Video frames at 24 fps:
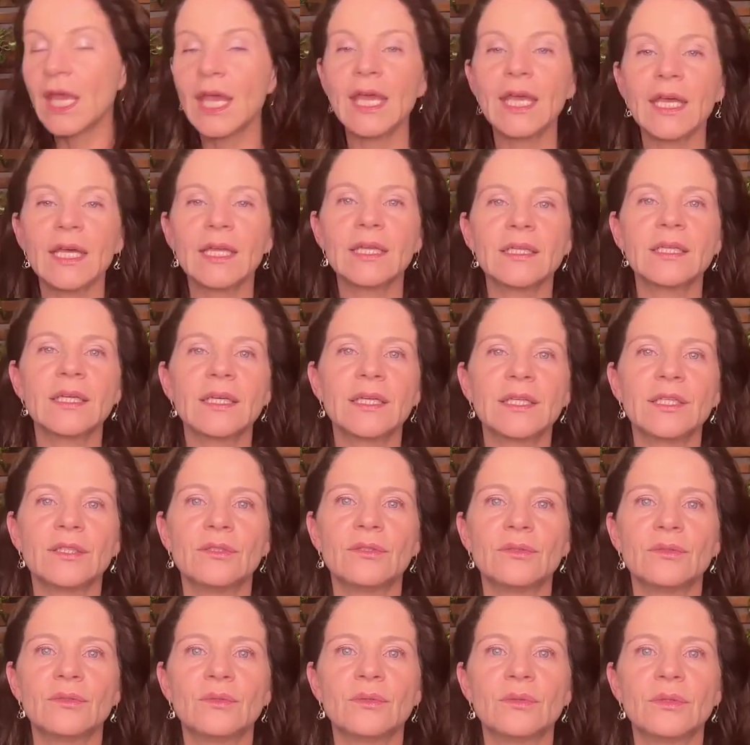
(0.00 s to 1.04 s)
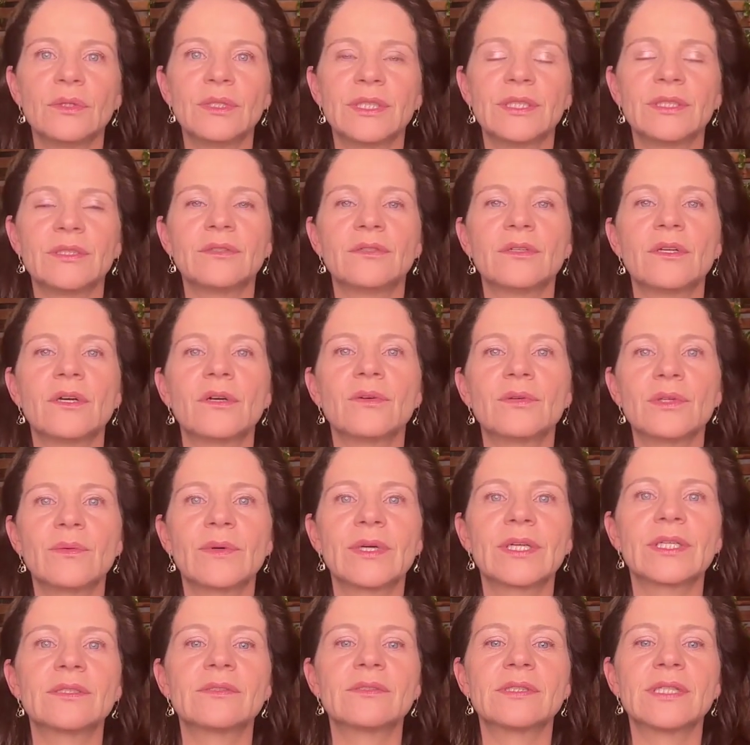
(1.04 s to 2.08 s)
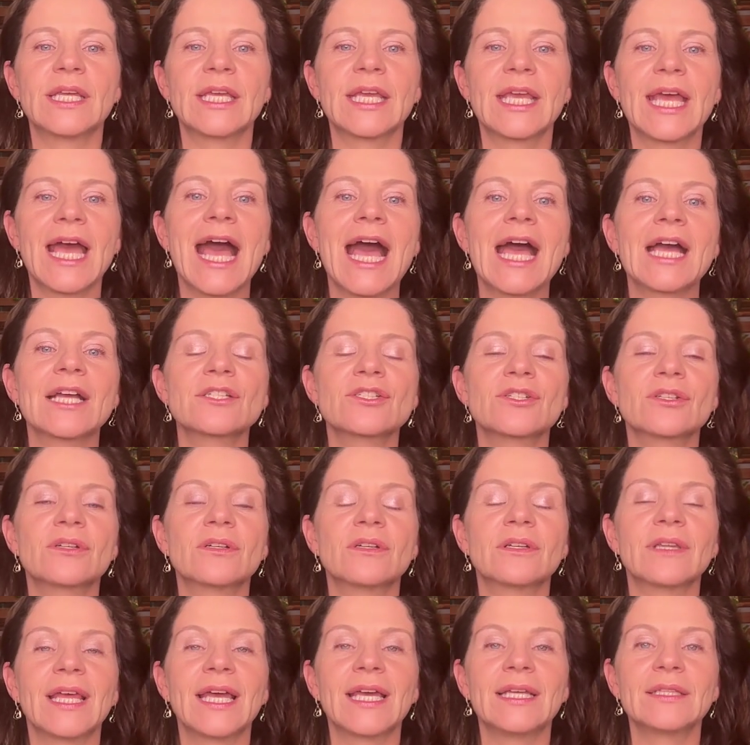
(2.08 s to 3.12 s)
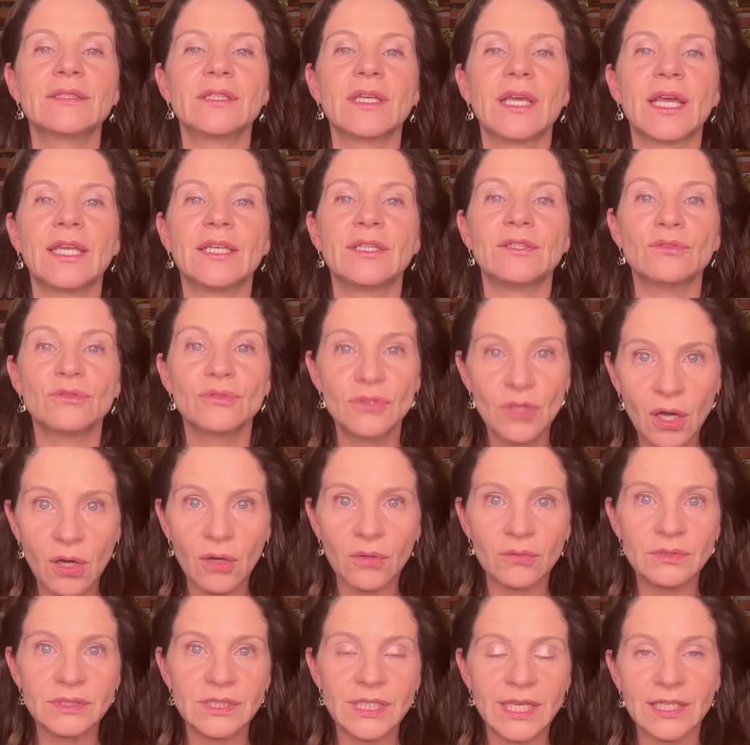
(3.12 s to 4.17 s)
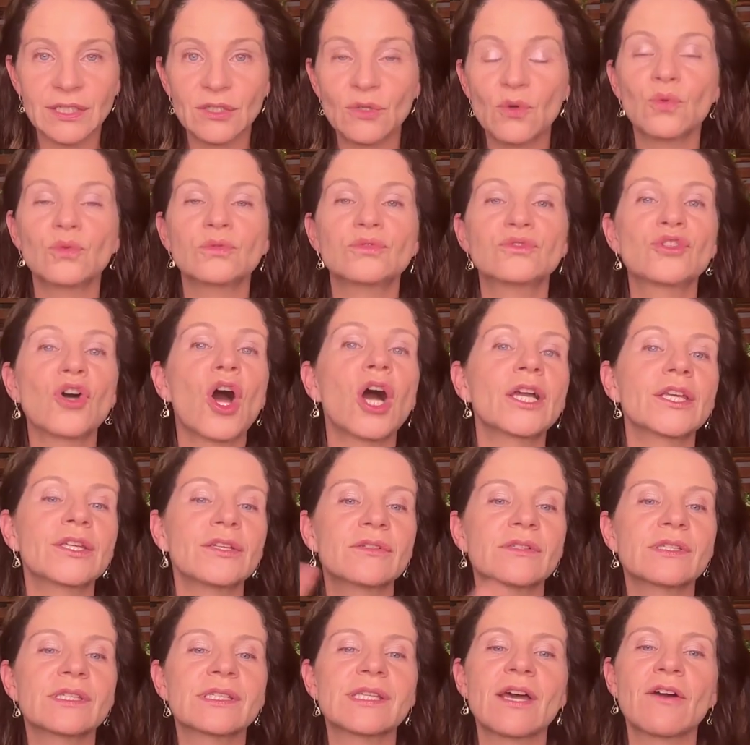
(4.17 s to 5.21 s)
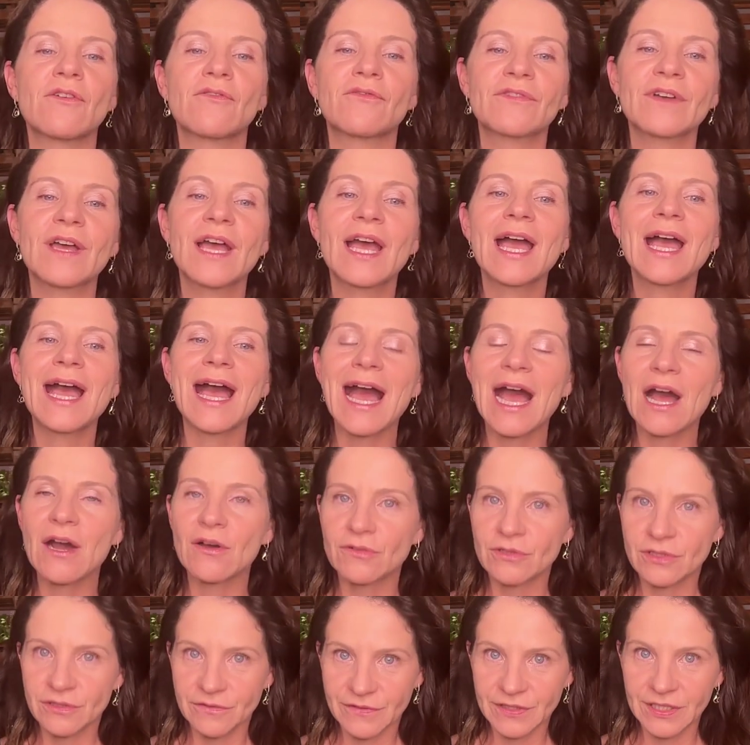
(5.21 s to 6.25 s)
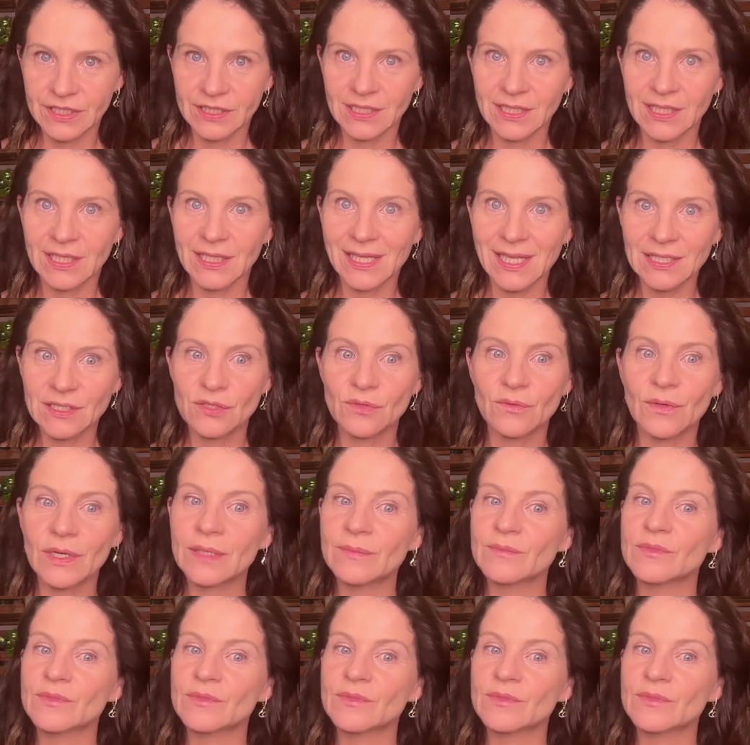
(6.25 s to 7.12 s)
And you wanted to take action on that and you don't, and you talk yourself out of it. And that's what